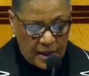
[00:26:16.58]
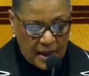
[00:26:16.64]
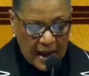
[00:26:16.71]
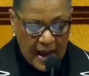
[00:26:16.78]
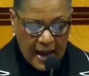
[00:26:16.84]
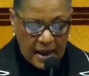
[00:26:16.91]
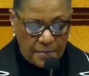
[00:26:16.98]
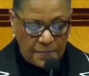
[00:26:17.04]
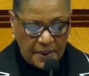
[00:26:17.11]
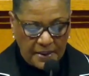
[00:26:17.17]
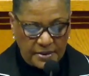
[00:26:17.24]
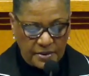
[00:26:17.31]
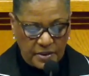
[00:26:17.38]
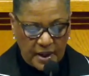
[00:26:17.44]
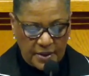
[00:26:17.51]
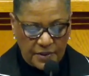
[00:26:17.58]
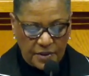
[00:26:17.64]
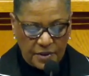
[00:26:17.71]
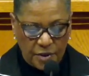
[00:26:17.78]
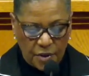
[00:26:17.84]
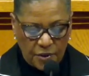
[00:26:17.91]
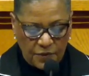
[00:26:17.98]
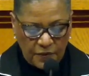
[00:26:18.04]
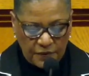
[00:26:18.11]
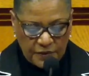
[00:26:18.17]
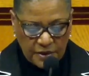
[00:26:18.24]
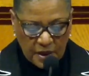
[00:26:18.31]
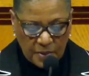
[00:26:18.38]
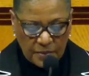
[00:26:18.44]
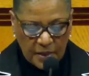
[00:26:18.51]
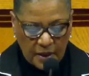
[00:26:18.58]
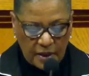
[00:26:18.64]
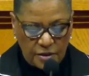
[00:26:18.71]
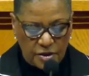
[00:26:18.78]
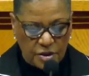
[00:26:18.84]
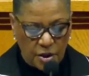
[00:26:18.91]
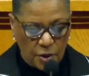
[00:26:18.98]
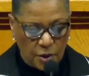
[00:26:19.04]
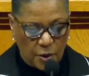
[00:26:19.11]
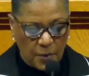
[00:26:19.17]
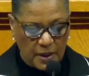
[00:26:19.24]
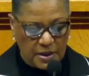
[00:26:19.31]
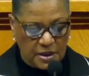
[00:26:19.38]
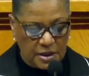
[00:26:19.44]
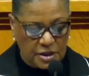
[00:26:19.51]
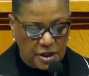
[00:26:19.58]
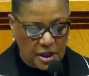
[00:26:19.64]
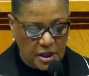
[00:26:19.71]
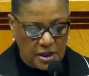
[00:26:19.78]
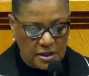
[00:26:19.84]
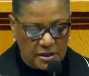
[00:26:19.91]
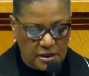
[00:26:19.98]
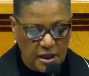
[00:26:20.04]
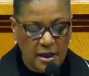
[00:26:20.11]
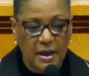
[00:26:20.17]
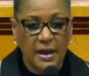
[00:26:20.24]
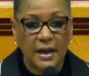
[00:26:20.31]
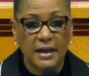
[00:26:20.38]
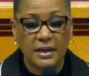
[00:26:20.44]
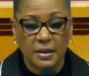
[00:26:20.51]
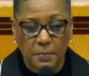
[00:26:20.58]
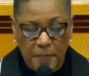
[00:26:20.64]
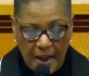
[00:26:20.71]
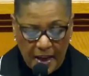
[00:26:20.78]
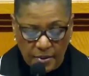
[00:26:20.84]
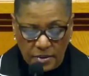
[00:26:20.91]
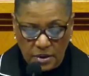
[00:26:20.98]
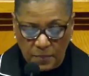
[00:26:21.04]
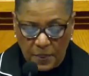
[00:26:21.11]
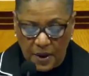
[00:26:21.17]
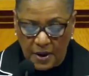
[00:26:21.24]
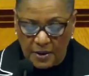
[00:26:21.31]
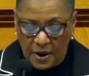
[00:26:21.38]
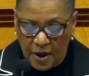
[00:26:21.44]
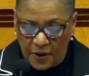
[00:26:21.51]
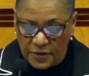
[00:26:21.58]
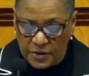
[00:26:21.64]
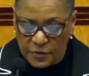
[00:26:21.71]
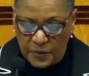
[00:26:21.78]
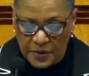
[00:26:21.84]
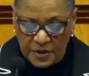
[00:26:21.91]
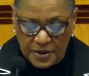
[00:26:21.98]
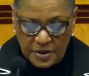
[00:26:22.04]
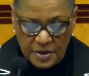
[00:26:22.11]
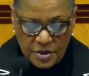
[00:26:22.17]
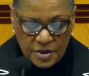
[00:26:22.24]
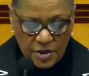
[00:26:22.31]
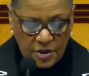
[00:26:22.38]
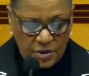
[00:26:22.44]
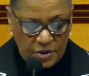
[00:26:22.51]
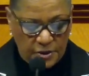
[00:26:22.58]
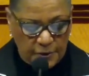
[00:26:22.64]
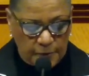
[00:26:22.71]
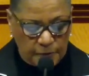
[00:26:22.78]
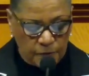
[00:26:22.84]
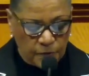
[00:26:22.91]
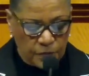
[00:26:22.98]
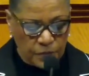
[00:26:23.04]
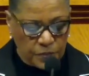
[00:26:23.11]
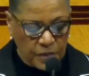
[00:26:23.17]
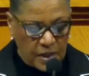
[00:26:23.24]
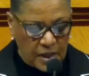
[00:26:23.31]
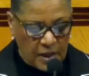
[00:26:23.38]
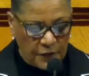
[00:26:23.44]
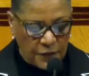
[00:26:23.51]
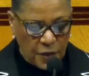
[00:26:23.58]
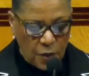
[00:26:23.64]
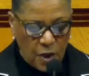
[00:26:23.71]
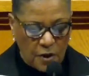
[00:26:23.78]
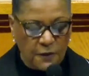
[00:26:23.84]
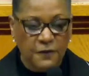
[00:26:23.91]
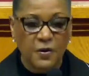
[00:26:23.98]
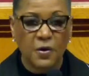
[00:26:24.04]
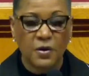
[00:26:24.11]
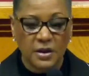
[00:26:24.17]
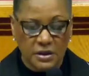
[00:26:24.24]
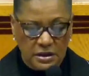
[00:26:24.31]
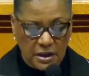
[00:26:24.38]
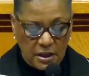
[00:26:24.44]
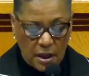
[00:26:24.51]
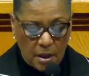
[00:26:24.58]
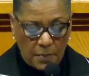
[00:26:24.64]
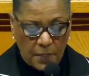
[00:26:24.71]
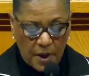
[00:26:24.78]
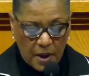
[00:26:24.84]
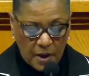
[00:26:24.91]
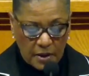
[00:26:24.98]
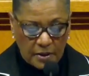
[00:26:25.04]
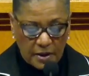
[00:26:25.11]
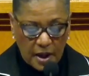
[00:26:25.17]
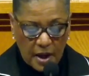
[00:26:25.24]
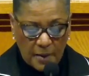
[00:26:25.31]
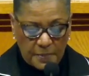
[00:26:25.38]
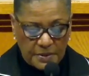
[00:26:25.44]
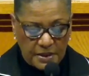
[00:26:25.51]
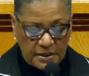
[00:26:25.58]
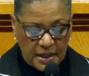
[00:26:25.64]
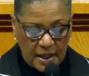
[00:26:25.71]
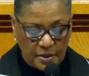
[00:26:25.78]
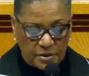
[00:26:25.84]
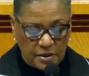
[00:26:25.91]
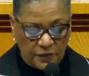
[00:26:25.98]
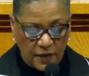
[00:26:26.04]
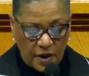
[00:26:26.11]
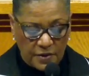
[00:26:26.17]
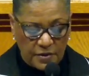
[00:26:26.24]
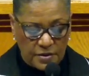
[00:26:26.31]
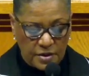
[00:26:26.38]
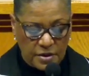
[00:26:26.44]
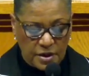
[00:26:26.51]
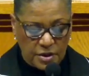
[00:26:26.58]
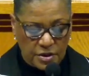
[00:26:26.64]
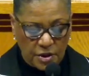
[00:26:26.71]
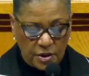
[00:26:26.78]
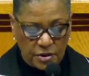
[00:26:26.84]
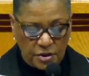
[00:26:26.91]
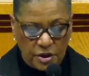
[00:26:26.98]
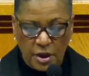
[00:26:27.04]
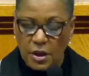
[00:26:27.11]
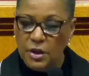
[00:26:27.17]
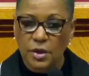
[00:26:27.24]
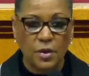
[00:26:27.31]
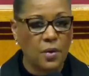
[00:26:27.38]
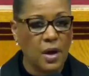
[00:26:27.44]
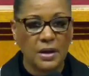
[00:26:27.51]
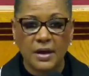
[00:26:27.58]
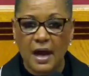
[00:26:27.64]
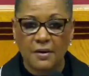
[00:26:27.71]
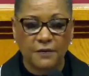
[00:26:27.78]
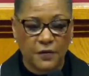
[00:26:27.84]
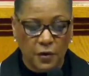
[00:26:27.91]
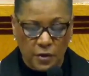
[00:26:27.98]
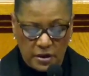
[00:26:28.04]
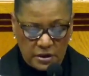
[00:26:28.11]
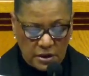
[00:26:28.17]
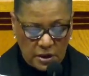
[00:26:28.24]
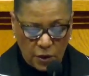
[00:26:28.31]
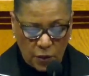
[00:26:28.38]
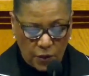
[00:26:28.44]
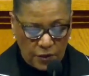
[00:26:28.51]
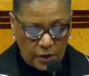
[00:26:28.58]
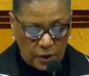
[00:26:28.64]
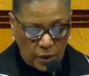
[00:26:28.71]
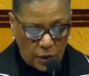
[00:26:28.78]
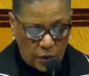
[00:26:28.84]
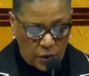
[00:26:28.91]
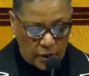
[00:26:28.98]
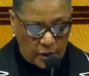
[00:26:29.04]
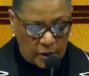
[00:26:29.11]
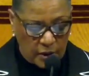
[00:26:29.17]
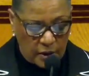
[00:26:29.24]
I am puzzled at the nerve of some that are so quick to judge and to pounce upon others within the church. If you are focusing upon the ups and downs of others in the church, you are not focusing on the Lord.